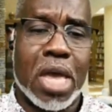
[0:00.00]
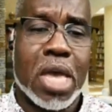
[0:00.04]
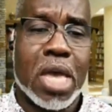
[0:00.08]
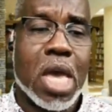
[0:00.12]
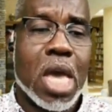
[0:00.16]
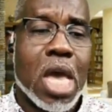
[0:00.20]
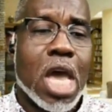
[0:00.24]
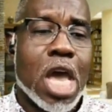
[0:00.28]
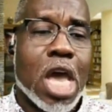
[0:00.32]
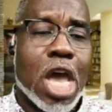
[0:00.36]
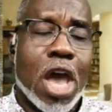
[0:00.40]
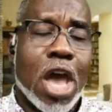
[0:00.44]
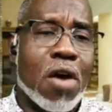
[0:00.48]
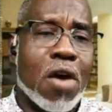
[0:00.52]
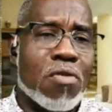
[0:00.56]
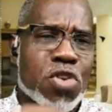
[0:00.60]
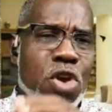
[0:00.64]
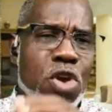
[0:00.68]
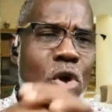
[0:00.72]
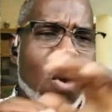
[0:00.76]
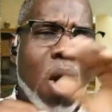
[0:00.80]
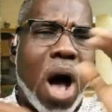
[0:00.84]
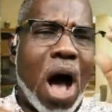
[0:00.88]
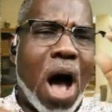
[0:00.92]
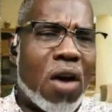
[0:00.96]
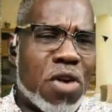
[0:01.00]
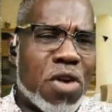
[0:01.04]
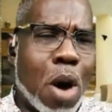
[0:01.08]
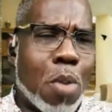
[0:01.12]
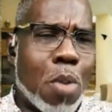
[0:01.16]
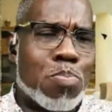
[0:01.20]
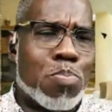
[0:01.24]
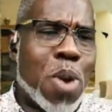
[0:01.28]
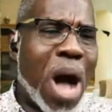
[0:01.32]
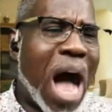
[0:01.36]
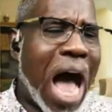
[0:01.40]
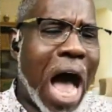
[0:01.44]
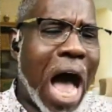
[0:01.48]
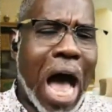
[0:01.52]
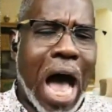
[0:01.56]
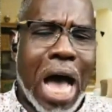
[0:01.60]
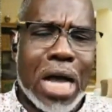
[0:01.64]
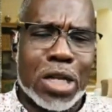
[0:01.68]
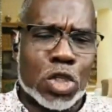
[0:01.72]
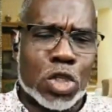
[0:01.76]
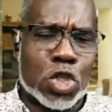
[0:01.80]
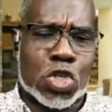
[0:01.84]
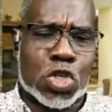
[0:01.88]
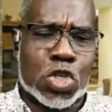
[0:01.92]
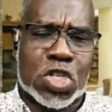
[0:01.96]
If you have a bad
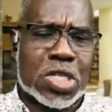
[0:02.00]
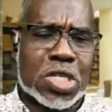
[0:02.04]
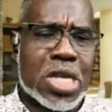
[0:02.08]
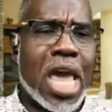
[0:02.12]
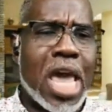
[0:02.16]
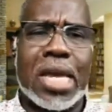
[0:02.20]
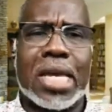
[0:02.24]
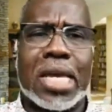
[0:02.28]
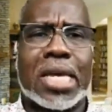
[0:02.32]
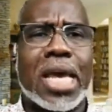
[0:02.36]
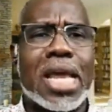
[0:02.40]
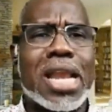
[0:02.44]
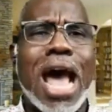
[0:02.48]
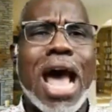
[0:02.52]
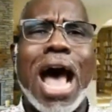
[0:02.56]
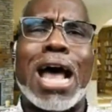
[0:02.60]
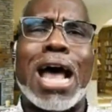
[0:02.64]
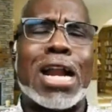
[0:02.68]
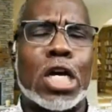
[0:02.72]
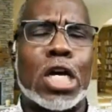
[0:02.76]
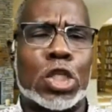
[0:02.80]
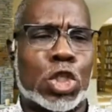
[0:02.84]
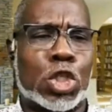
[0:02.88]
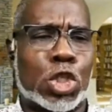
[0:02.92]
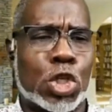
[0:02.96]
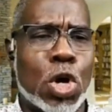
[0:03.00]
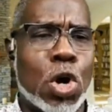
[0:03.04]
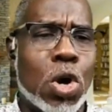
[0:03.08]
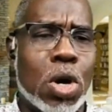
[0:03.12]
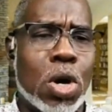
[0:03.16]
stinking attitude,